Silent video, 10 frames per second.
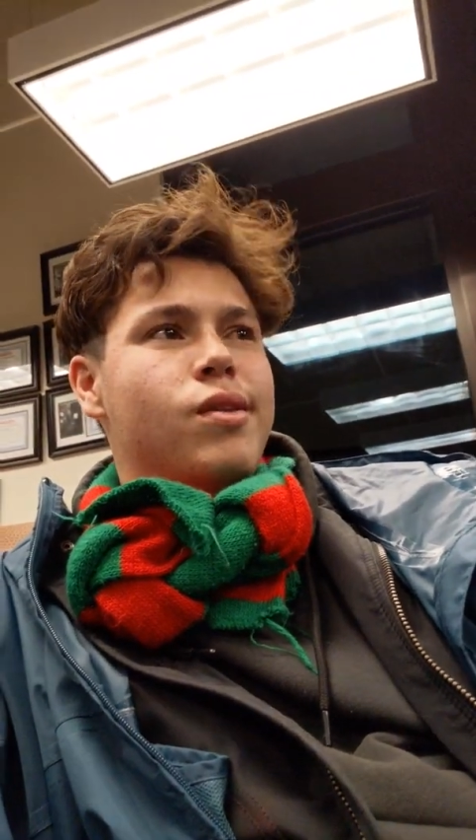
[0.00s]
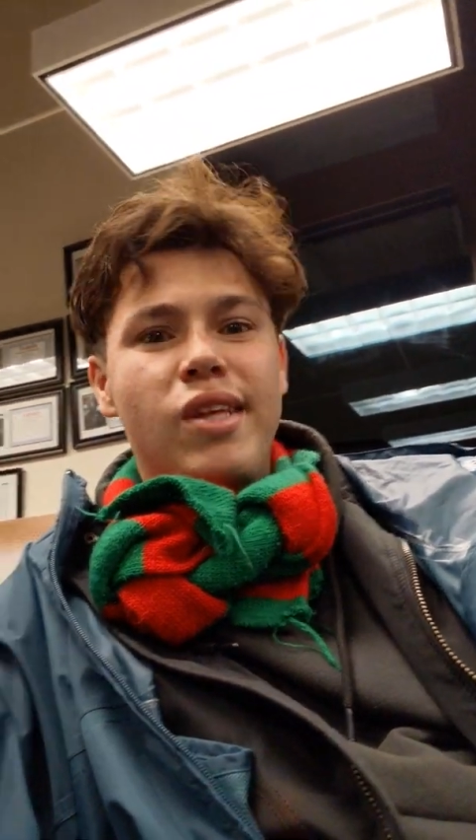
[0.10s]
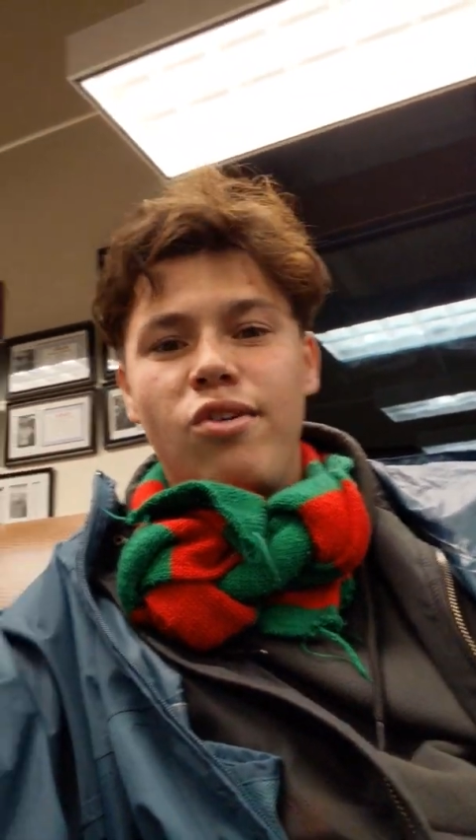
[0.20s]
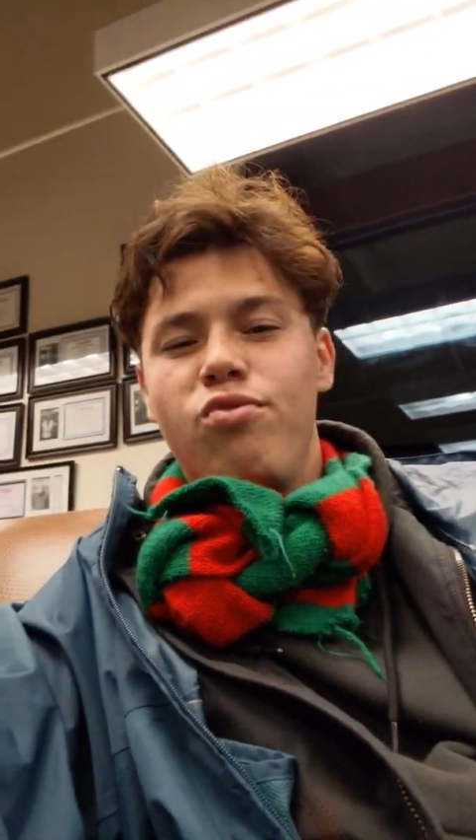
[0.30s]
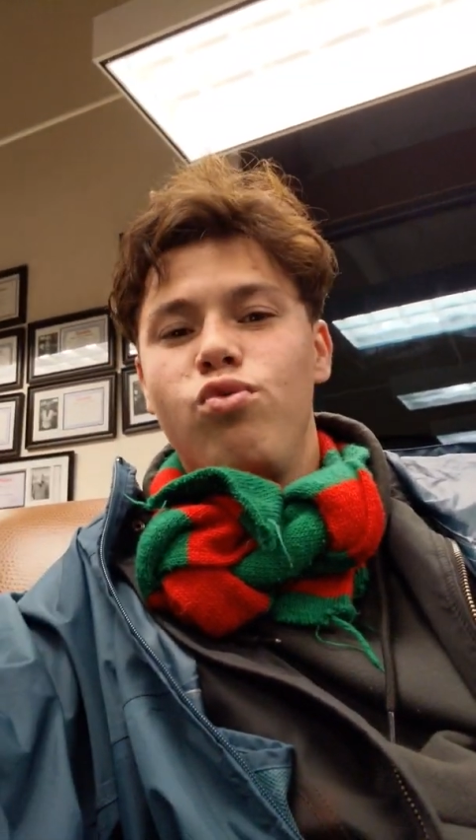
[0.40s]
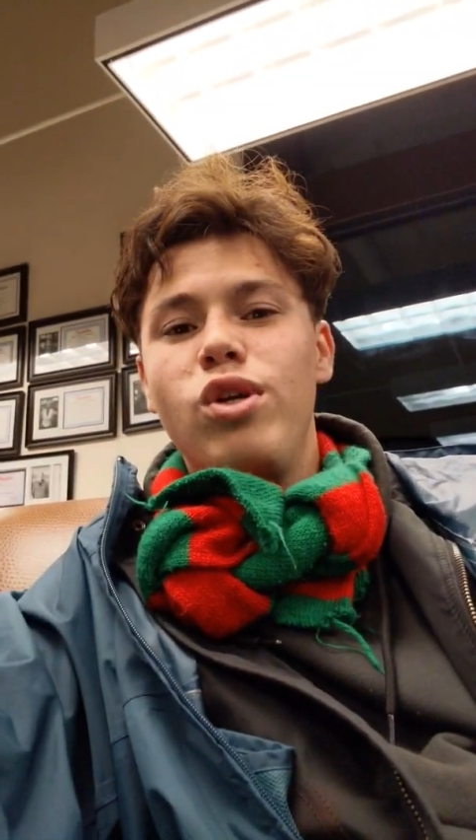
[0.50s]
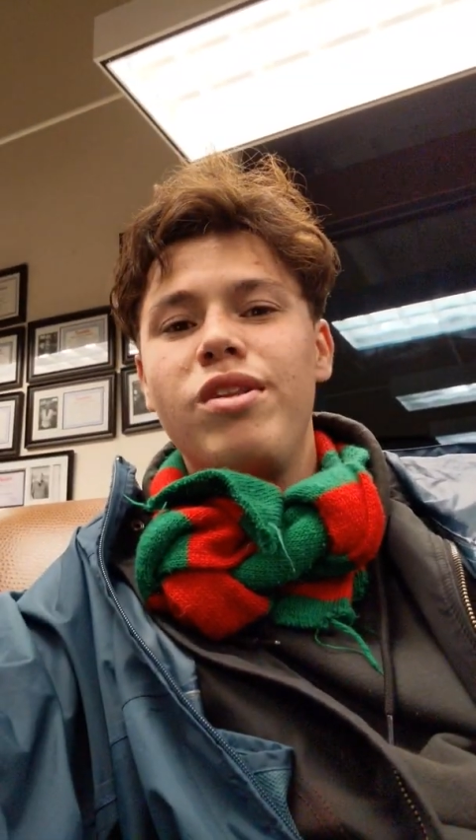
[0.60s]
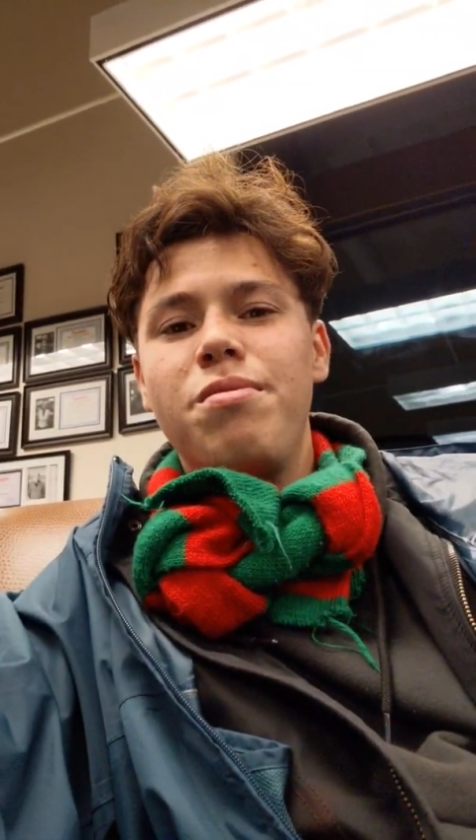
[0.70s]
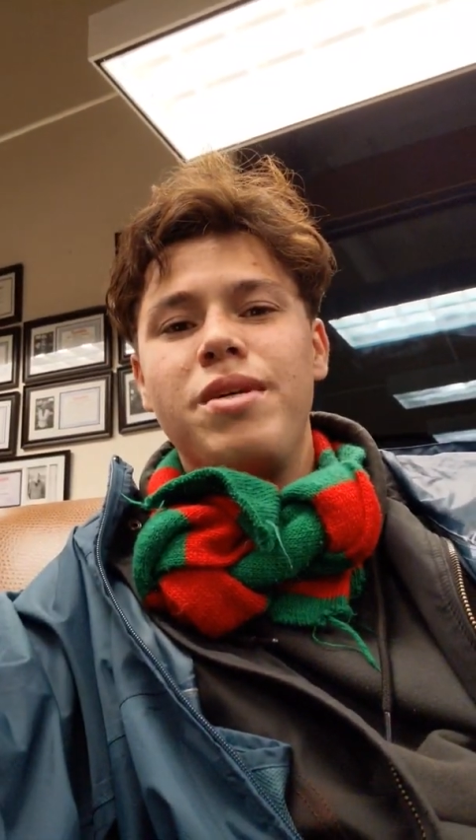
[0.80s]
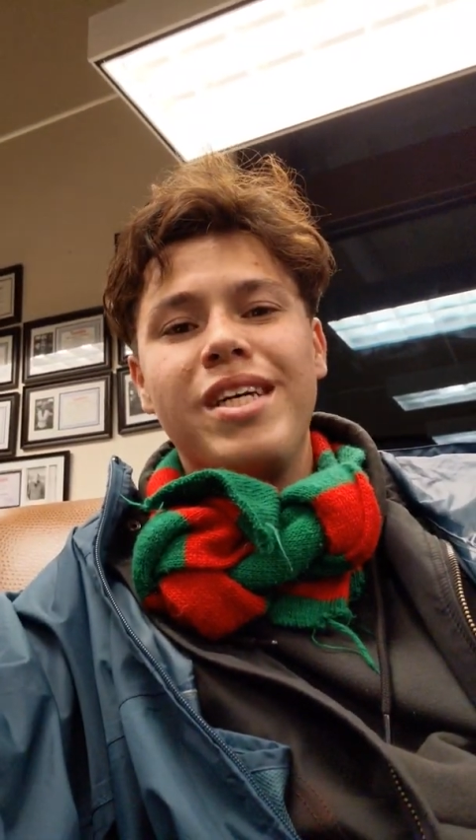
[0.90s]
That would
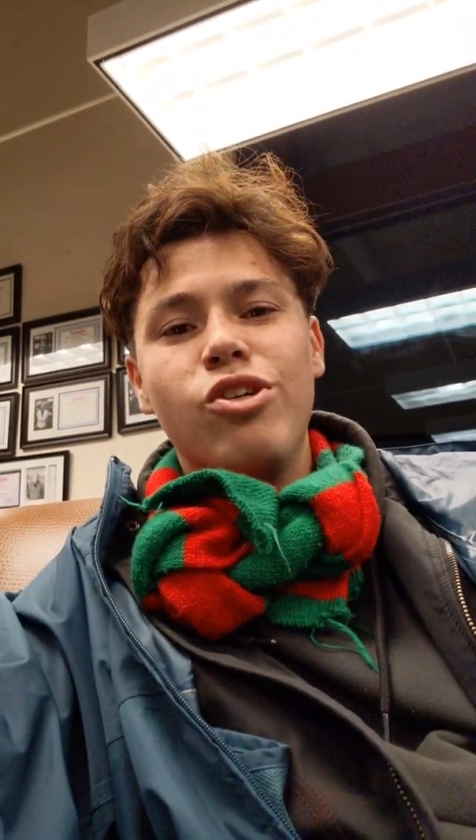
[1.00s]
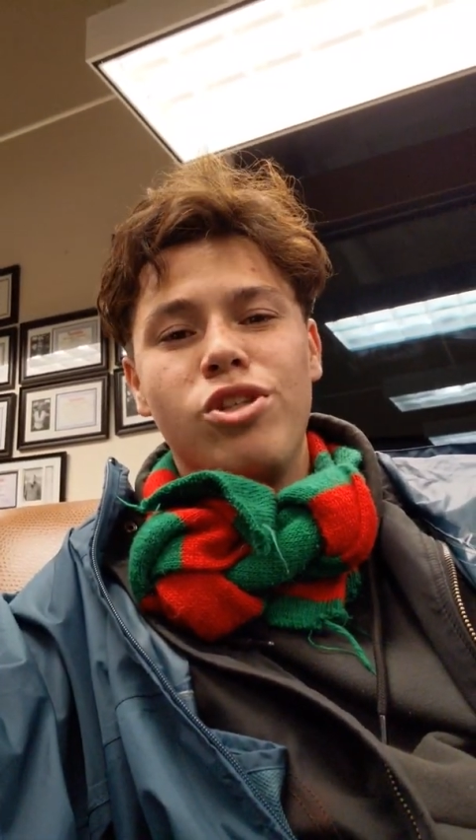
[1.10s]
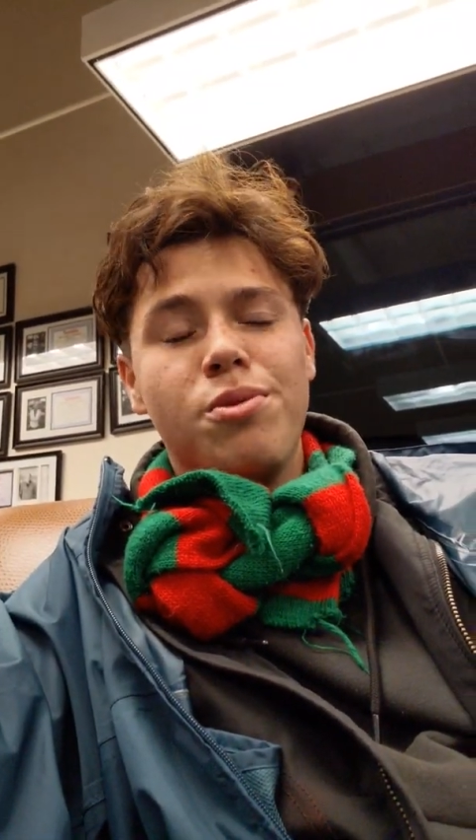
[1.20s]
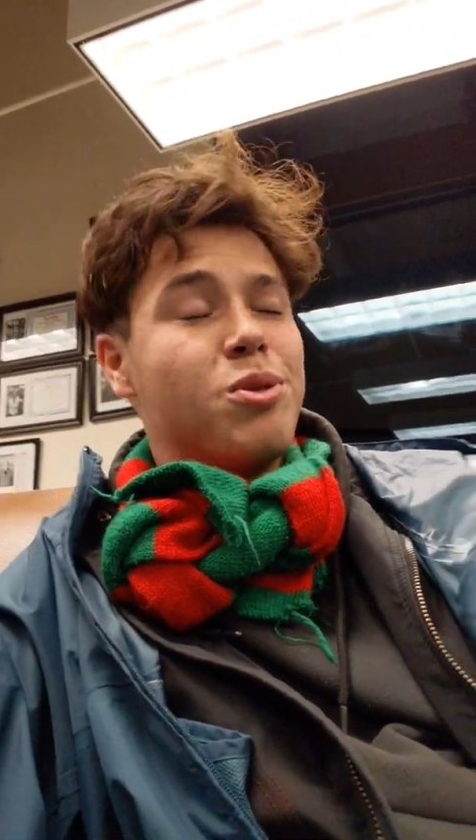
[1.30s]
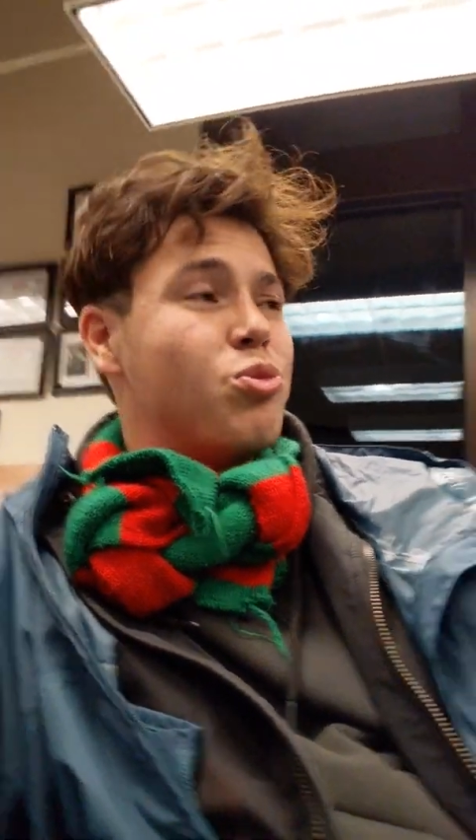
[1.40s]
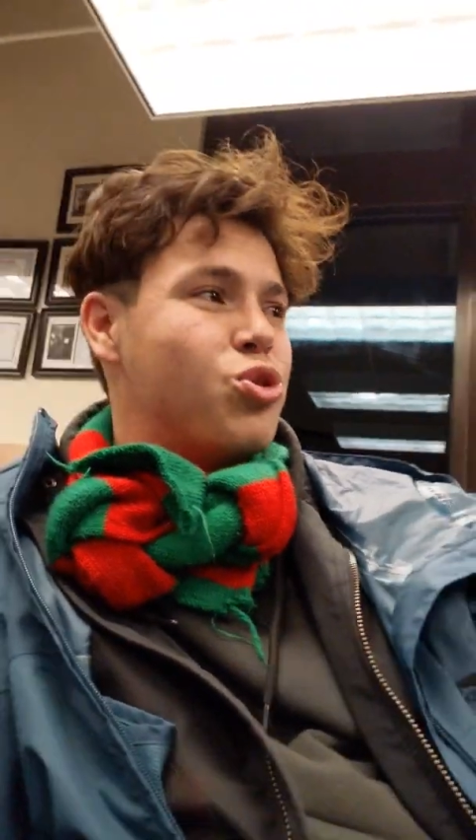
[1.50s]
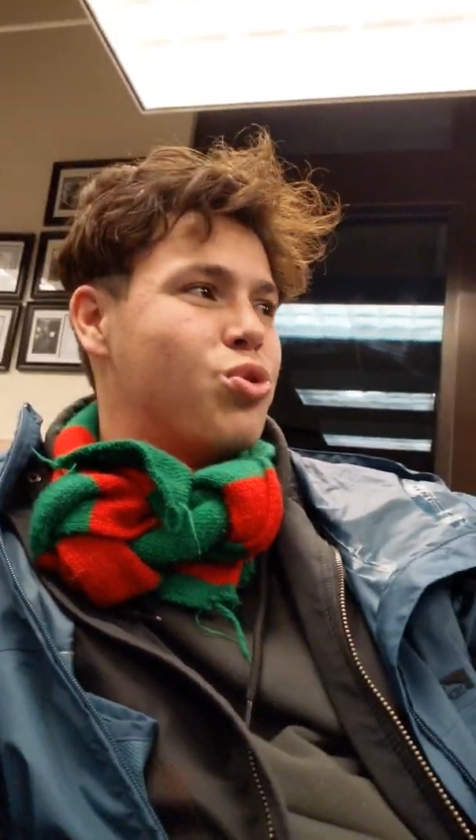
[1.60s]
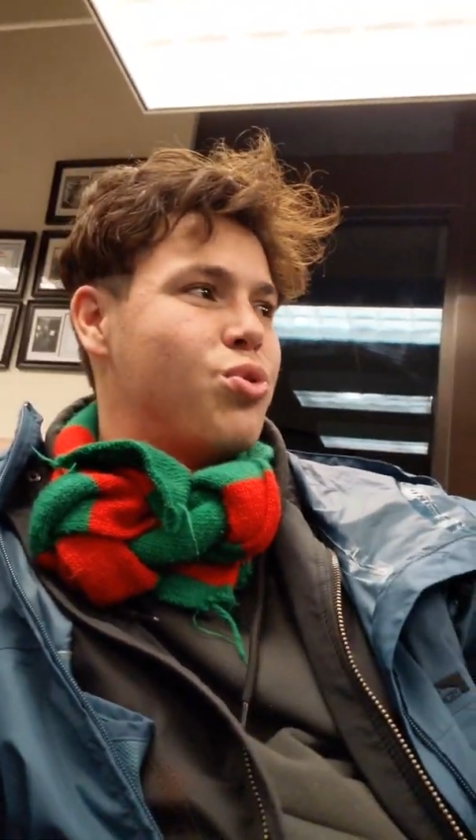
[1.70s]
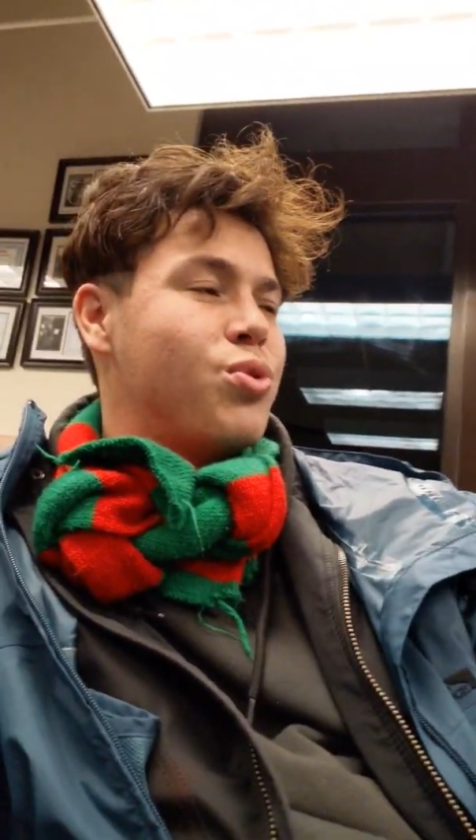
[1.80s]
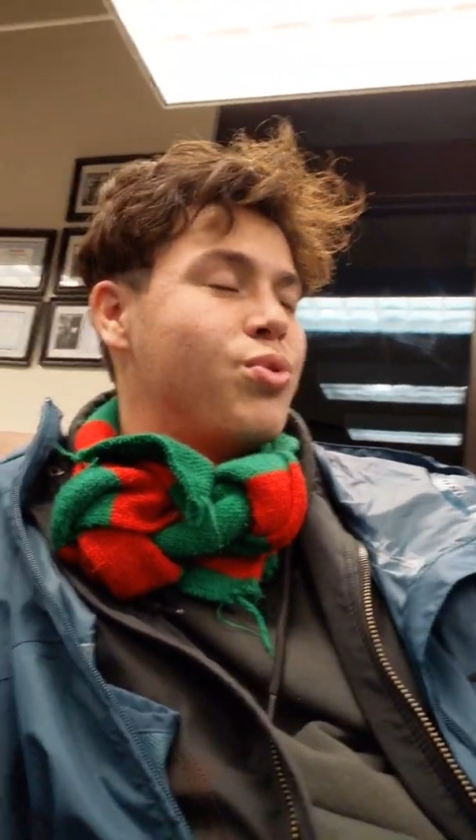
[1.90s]
really be a dream come
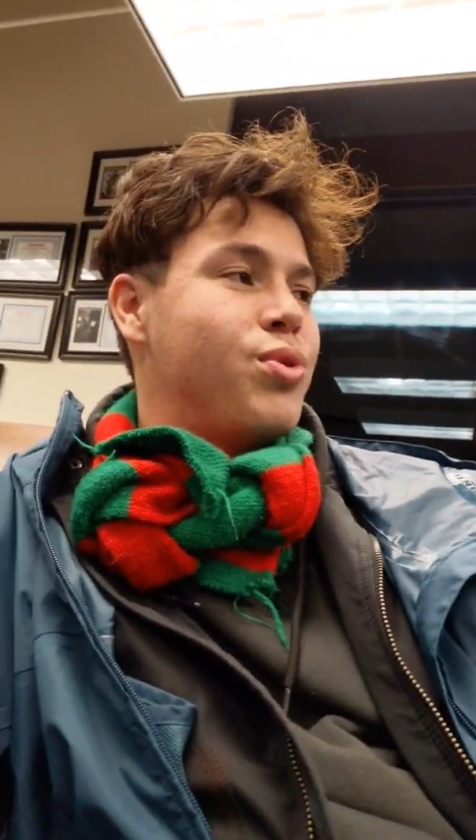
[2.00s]
true.